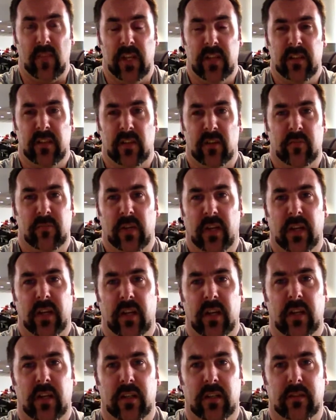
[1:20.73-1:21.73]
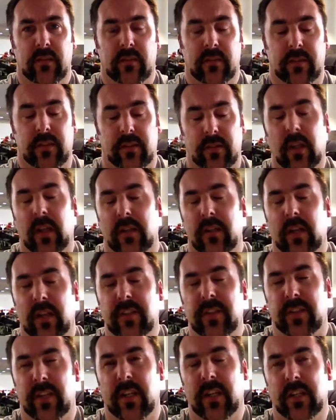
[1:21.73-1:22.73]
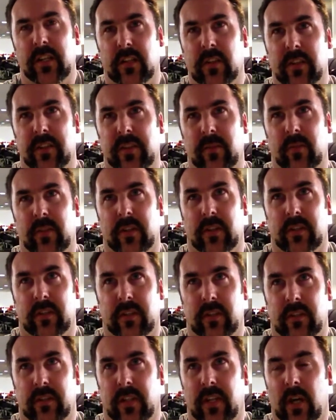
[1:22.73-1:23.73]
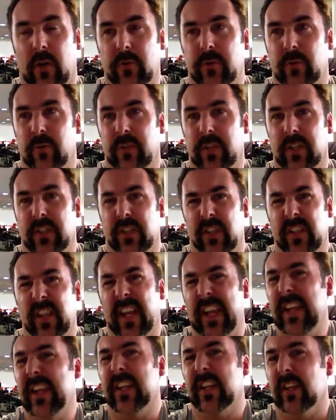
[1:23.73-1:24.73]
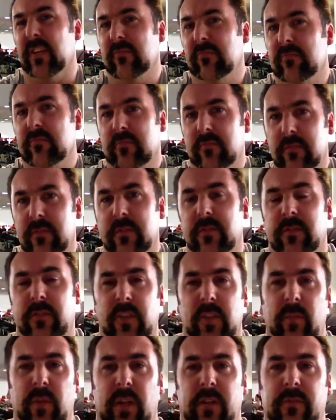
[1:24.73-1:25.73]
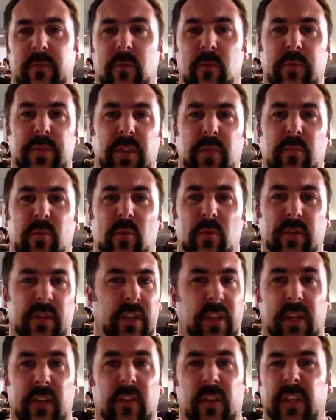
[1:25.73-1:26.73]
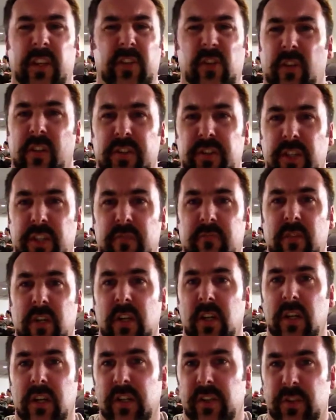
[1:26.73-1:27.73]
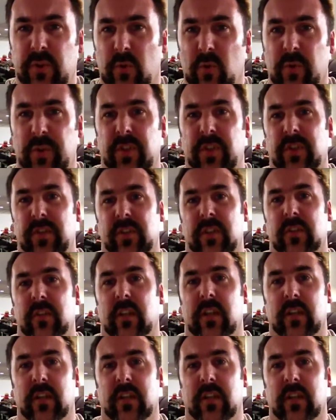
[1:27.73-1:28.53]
And just getting to learn some of the cultural things and the etiquette to the platform is important, like acknowledging your sources and